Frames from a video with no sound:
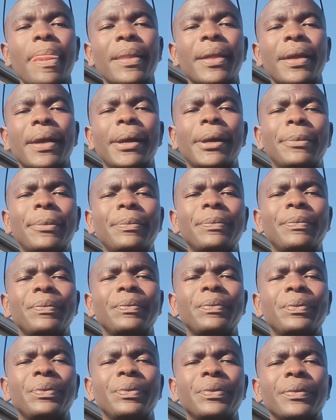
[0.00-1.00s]

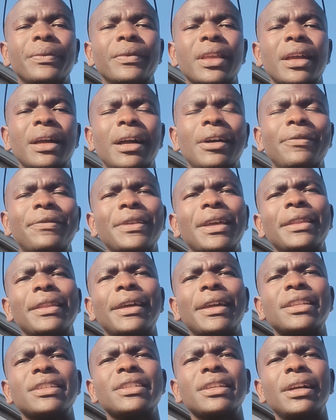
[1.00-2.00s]
After
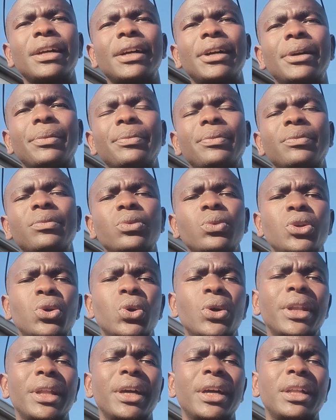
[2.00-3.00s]
that, we're
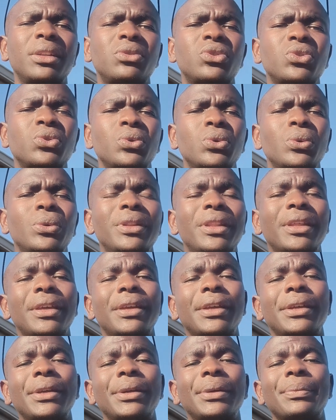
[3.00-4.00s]
gonna do
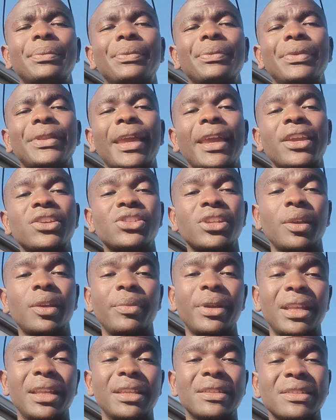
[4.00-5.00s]
the
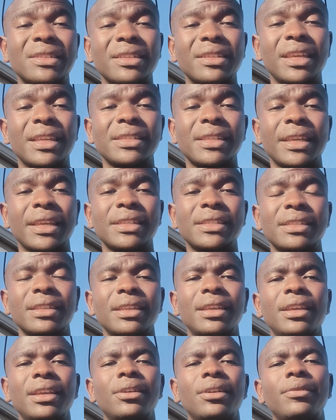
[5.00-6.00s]
HTML and CSS
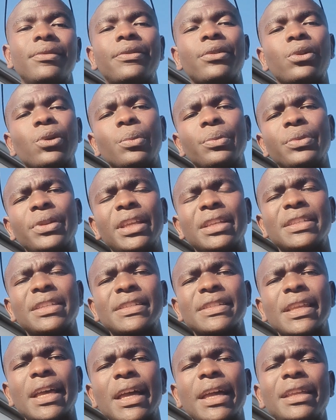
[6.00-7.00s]
from the
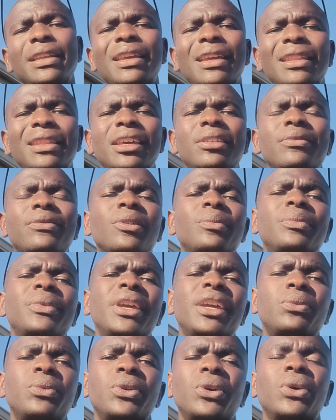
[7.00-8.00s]
design, and then from
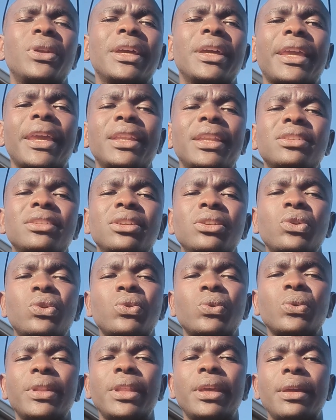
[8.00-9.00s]
then we're gonna get
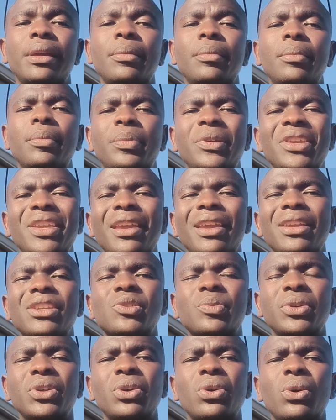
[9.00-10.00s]
into the
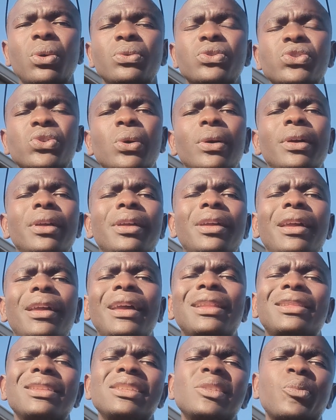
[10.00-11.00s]
PHP code. So
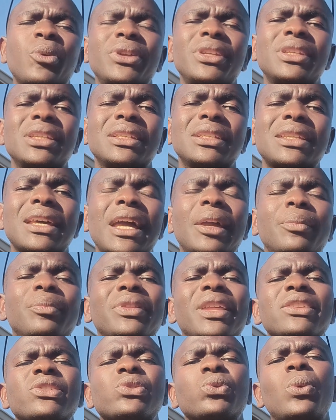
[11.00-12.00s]
at this point in time,
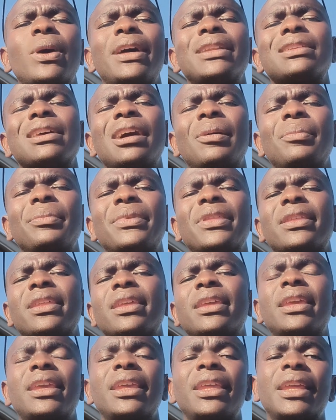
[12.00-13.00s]
that's what I'm
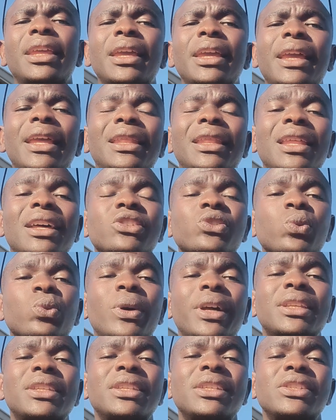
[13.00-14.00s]
thinking, and that's
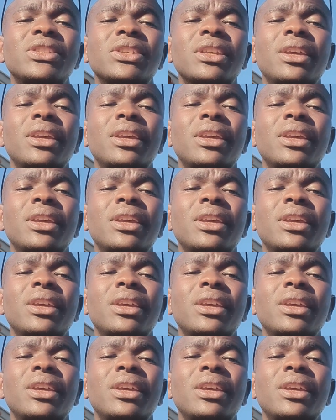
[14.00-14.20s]
what is